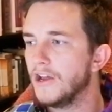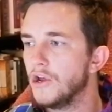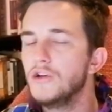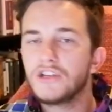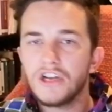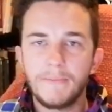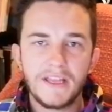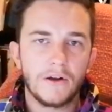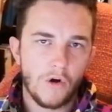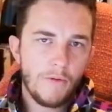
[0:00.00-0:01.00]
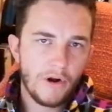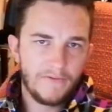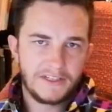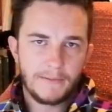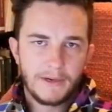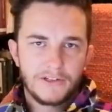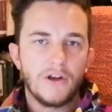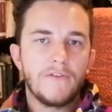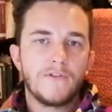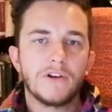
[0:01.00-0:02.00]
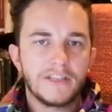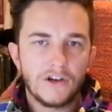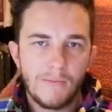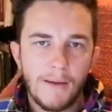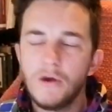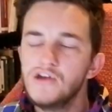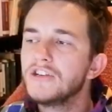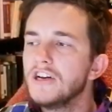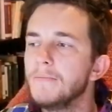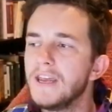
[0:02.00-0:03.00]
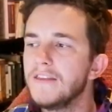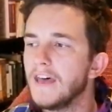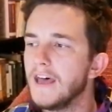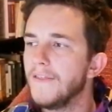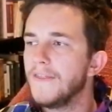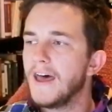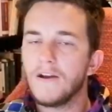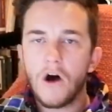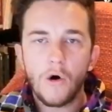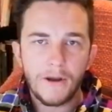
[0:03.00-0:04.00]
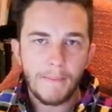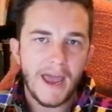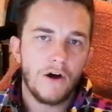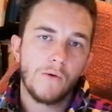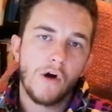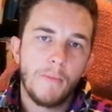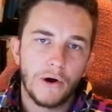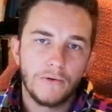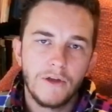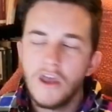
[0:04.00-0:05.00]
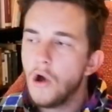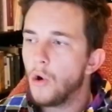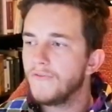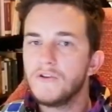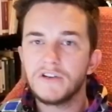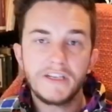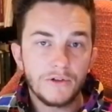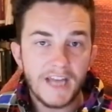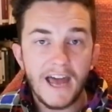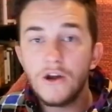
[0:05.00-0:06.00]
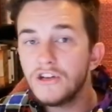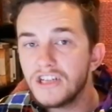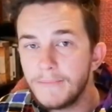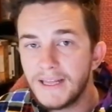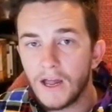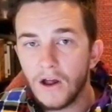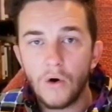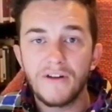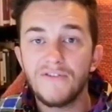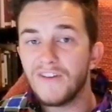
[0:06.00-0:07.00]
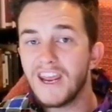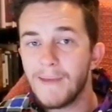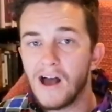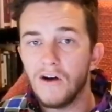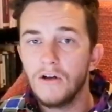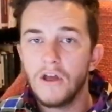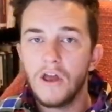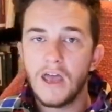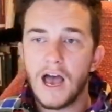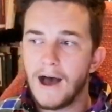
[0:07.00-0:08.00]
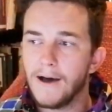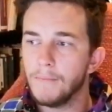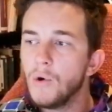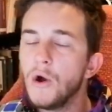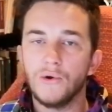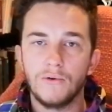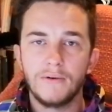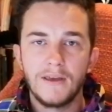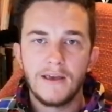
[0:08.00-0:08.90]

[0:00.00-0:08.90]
who's going to be the role model for someone? So if you're a single mum, who's going to be that older male role model? Or if you're a single dad, who's going to be that older female model?